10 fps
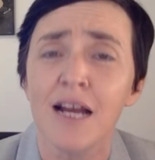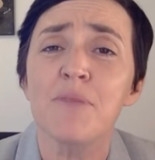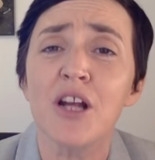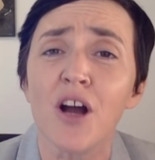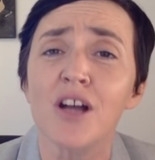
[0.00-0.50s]

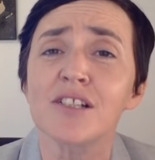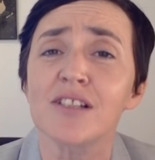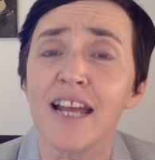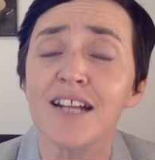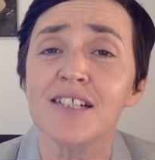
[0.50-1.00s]
because
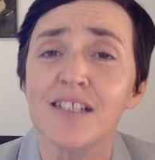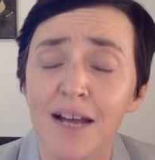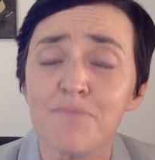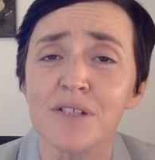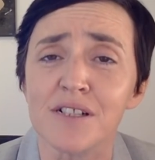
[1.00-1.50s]
they
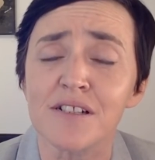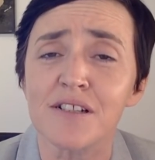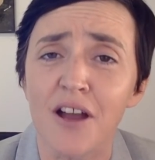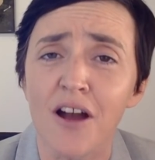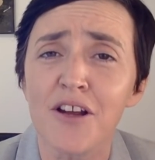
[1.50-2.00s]
accepted
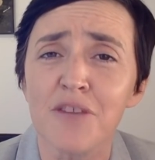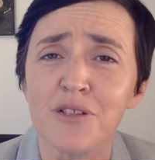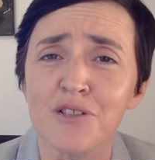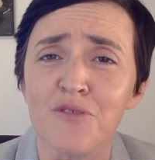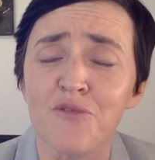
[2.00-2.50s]
the
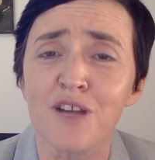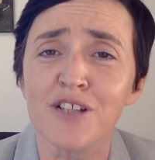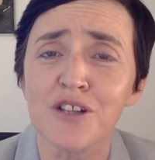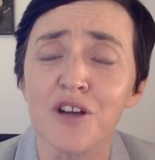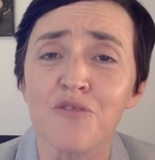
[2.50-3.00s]
argument of the
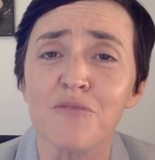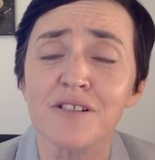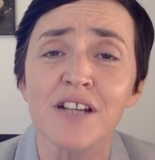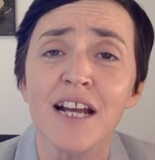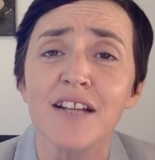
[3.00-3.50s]
French government